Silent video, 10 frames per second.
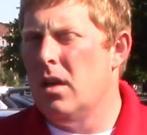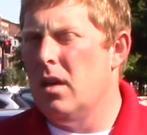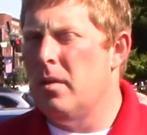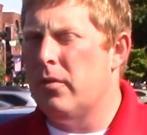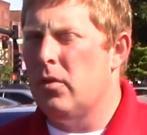
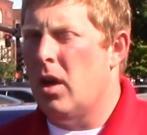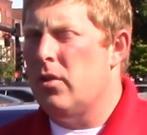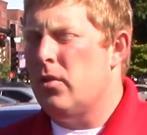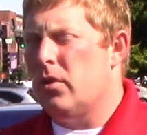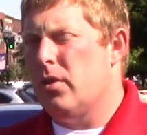Uh, if
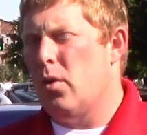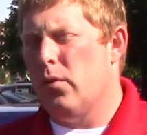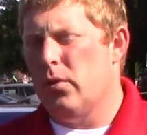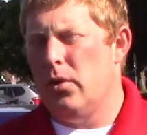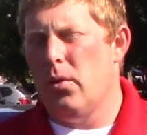not, you can do it
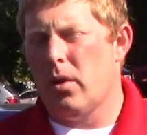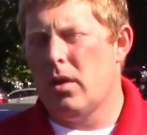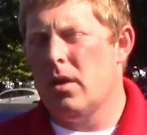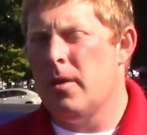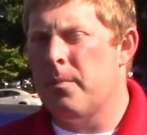over in New York
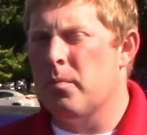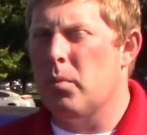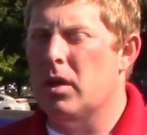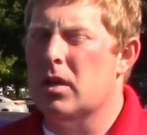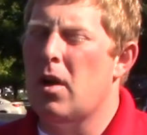
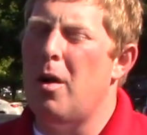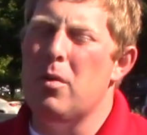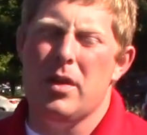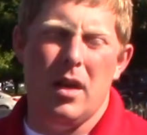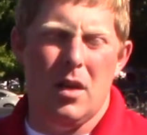but call me with any